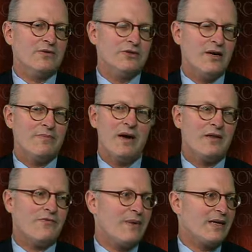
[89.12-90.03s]
or junk
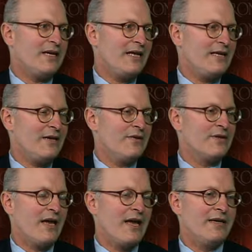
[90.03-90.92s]
bonds for about 10 years,
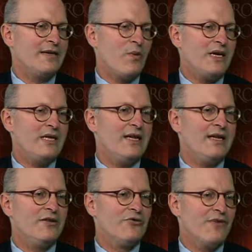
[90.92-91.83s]
and what he did
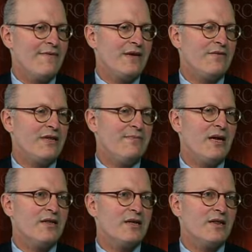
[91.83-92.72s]
in derivatives, he
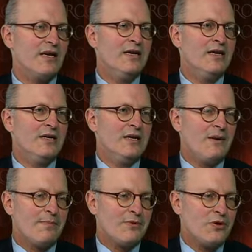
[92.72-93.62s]
basically
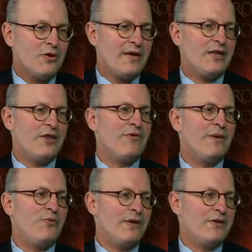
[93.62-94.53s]
took in
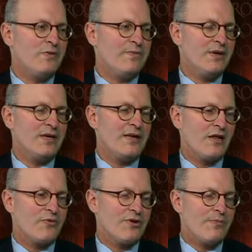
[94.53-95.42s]
$3.2 billion
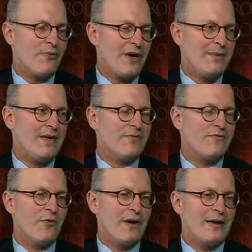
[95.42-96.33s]
worth of premiums
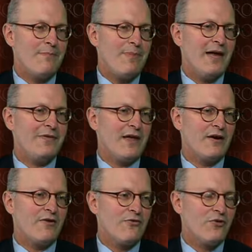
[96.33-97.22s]
in a bet that a
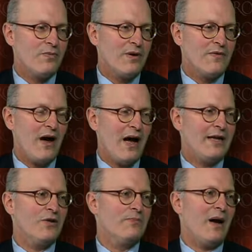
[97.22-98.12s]
group of
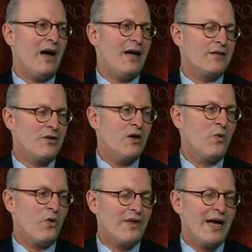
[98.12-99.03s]
high-yield bonds
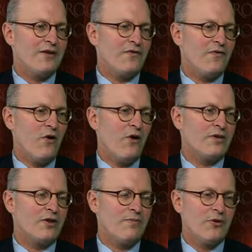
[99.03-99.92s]
will not default.
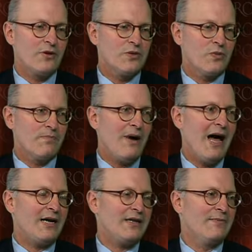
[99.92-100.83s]
So Berkshire will
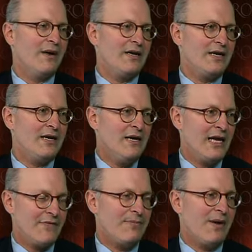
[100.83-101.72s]
pocket the money
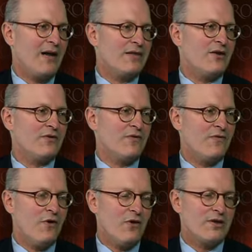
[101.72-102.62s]
if the bonds don't
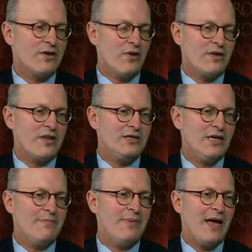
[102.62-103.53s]
default. So it's essentially
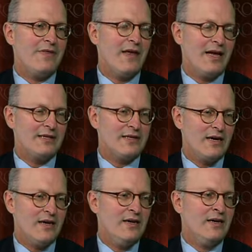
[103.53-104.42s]
a bet that the